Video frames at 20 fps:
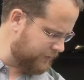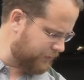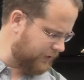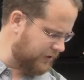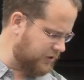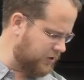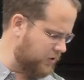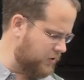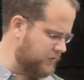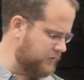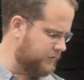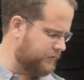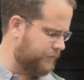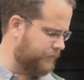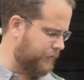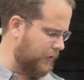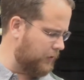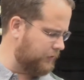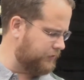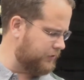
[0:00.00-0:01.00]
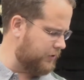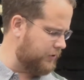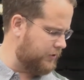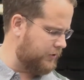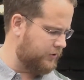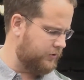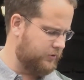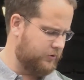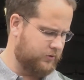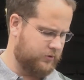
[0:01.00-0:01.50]
use
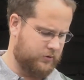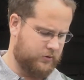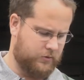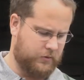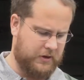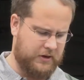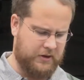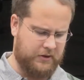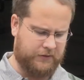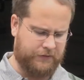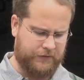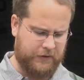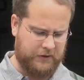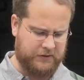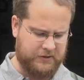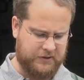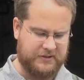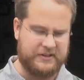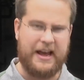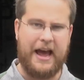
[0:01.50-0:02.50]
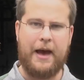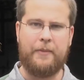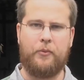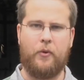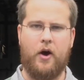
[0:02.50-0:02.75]
filtered tap